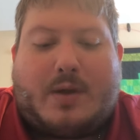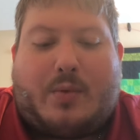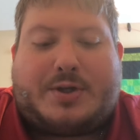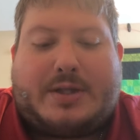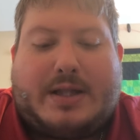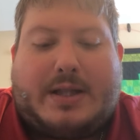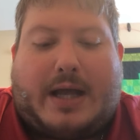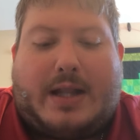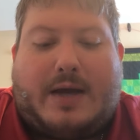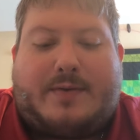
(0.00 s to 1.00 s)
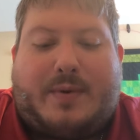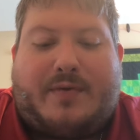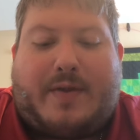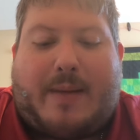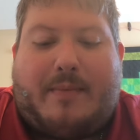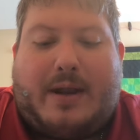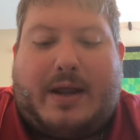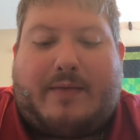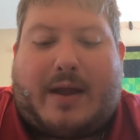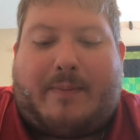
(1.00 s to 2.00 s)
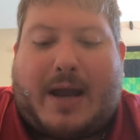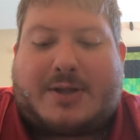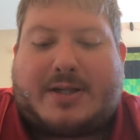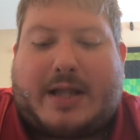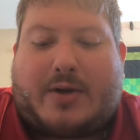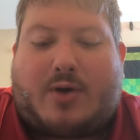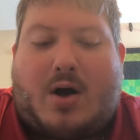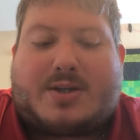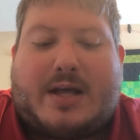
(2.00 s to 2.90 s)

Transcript: wishing in thy love to reveal thy meaning of thy passion and thy cross.